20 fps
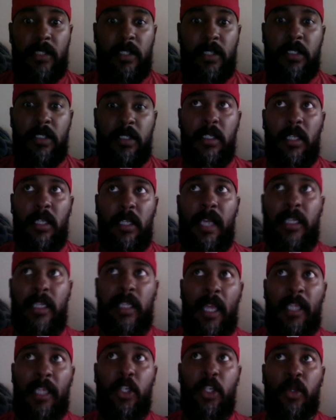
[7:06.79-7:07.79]

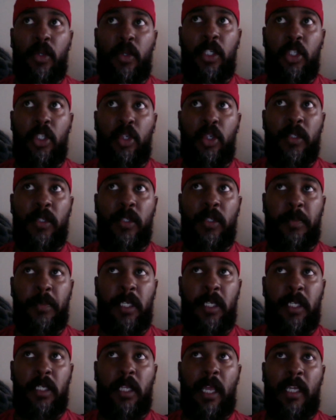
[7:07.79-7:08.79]
Like you can
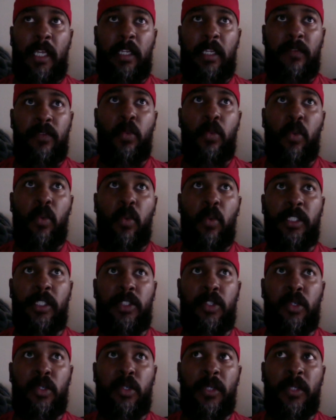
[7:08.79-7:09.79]
spend, like, if you wanted
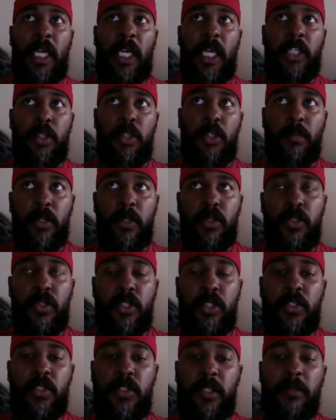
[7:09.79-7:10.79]
to without your
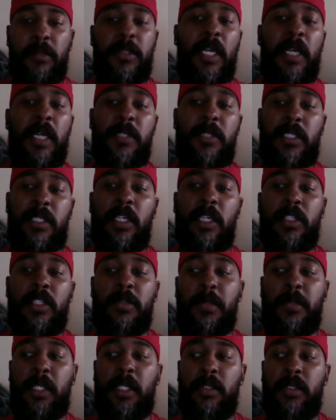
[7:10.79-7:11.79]
boosters, sometimes it tells
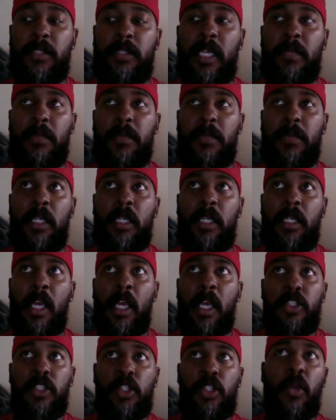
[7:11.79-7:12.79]
me it'll take me
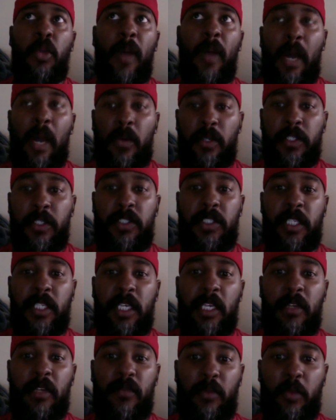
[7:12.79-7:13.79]
2 hours to
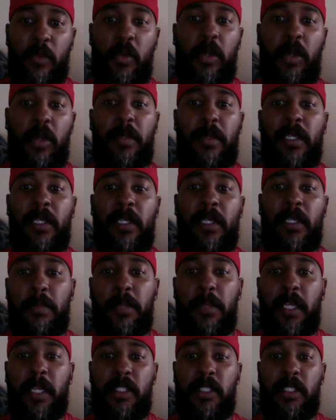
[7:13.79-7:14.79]
get from one place of the
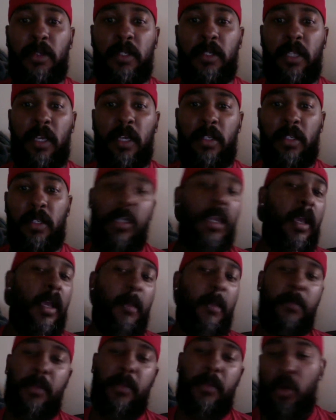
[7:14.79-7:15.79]
planet to another.
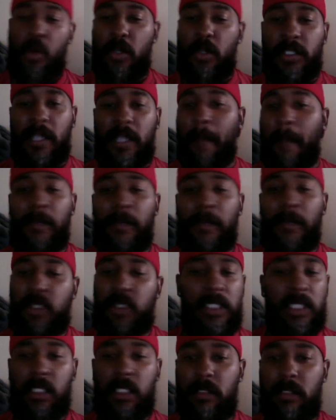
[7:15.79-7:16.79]
But of course I boost
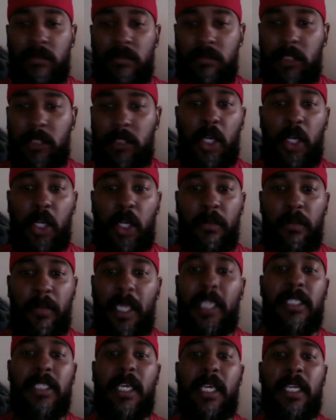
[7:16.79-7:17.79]
it and, make it
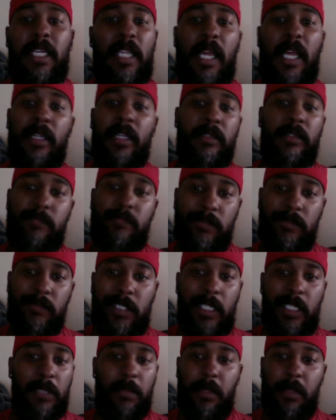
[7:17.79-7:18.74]
take like 10